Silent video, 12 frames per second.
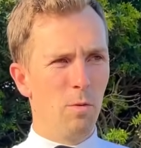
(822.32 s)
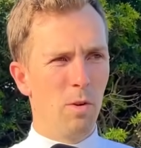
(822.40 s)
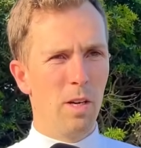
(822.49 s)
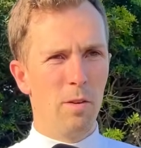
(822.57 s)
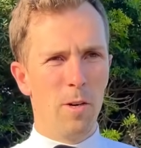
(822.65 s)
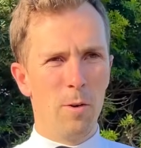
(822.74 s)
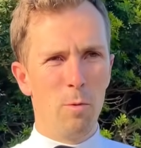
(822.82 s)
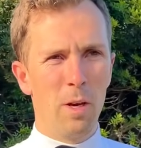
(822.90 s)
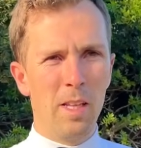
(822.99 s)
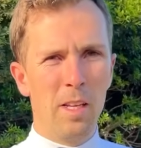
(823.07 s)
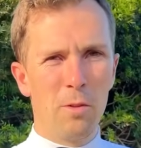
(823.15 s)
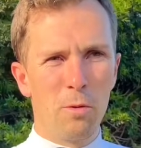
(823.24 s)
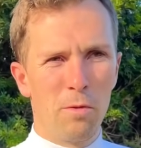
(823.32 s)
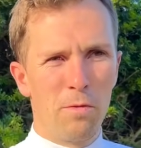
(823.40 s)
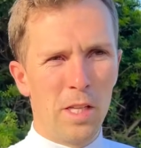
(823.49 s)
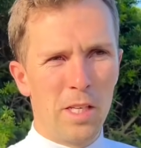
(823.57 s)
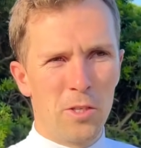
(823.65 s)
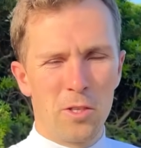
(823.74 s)
we, we, need to
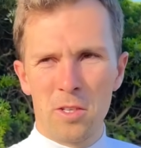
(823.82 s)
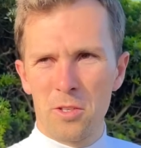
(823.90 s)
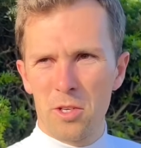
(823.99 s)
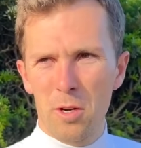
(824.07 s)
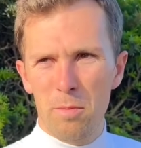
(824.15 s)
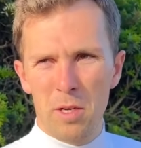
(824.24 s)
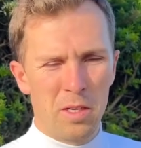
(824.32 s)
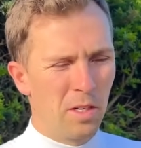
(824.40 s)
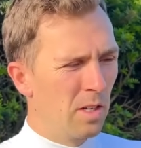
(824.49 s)
finish the job.